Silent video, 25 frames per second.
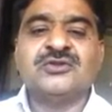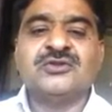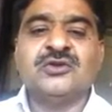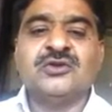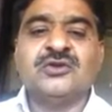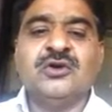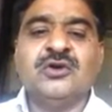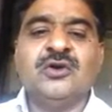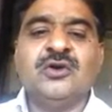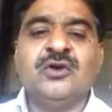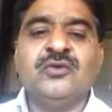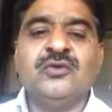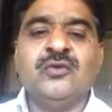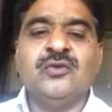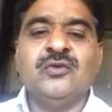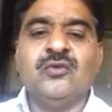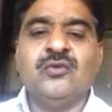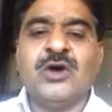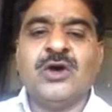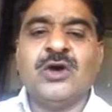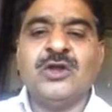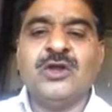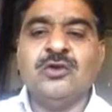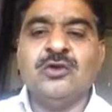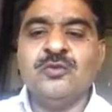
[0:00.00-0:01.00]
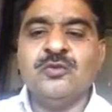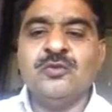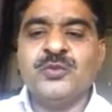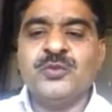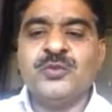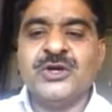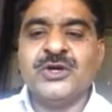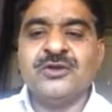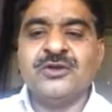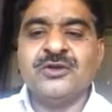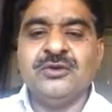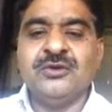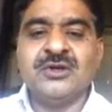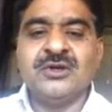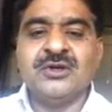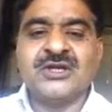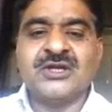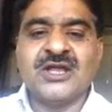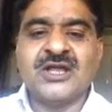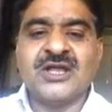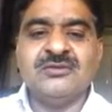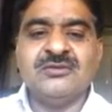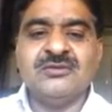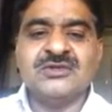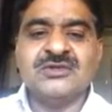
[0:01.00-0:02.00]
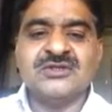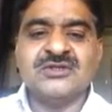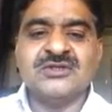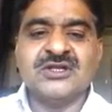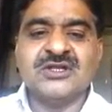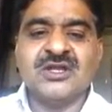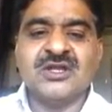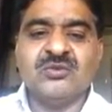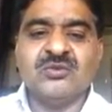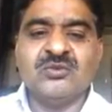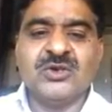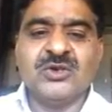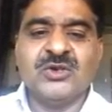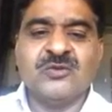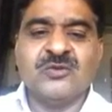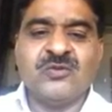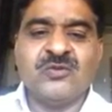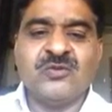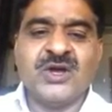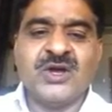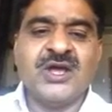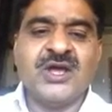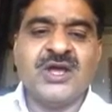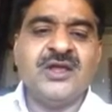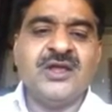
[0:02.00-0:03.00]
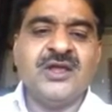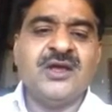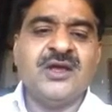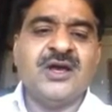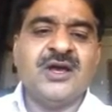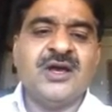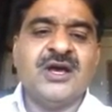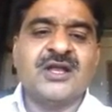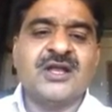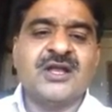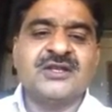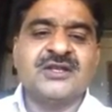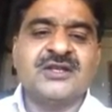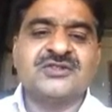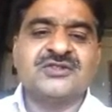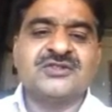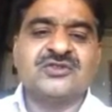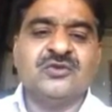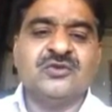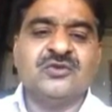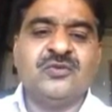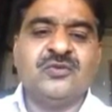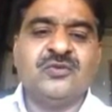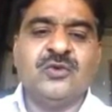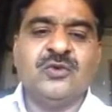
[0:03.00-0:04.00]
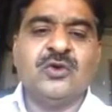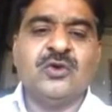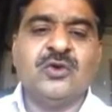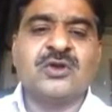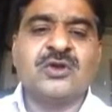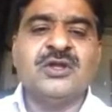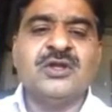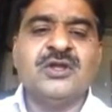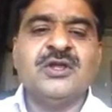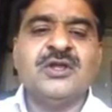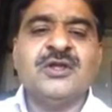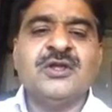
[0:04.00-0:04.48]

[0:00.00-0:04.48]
So volume per unit time is nothing but 5 R raised to 4